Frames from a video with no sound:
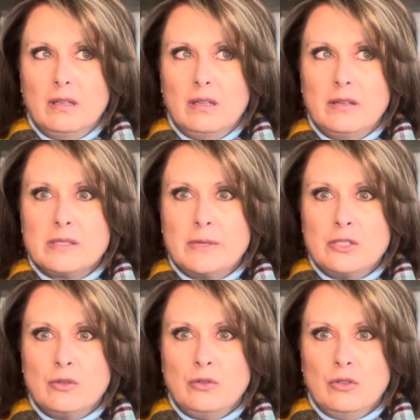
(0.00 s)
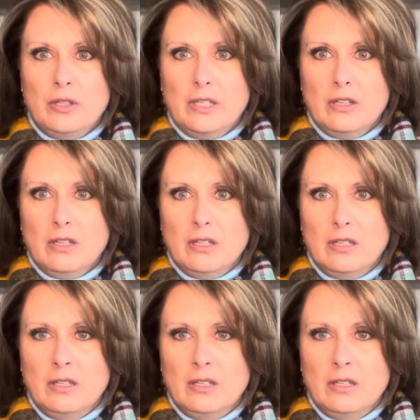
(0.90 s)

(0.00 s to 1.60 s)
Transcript: It was my junior year.